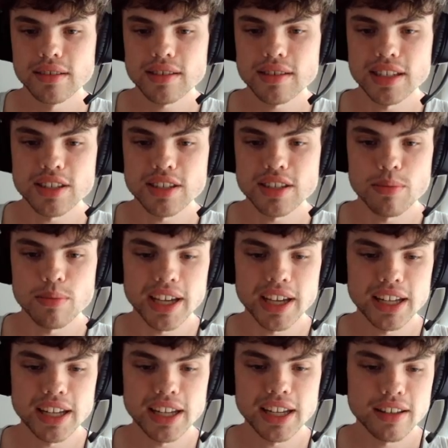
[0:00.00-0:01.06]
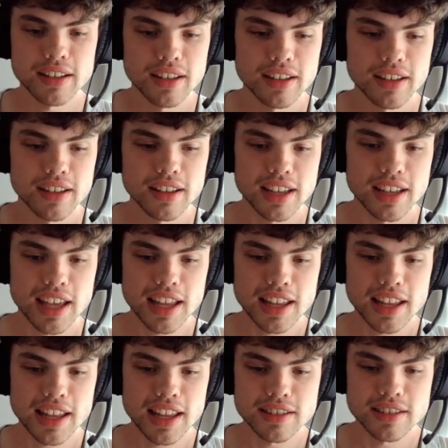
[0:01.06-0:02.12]
since the beginning, and
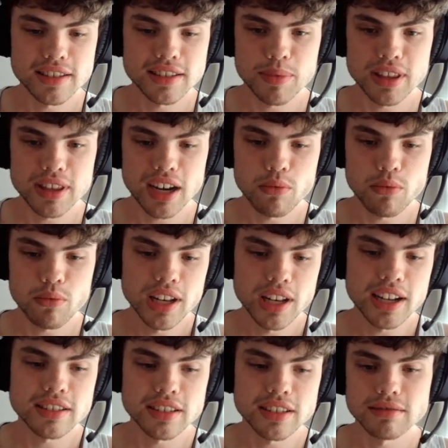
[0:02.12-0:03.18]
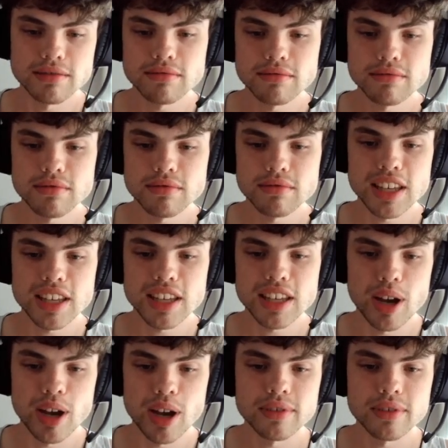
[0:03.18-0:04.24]
that is something that I would like to keep
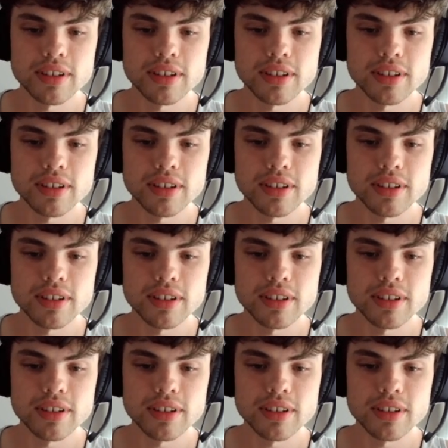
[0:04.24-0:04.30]
up.